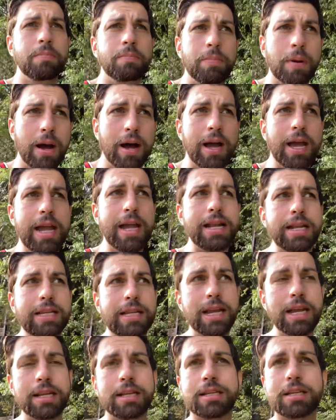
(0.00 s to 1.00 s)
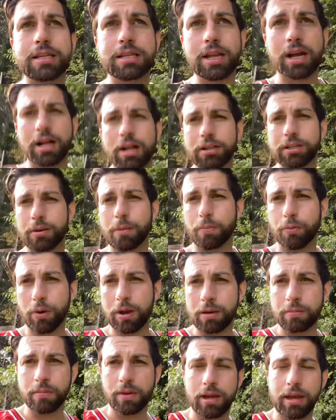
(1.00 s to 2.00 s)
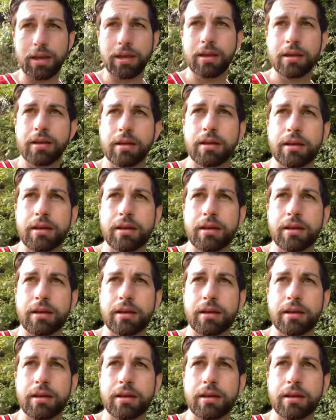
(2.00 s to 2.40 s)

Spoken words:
But it did start to bring me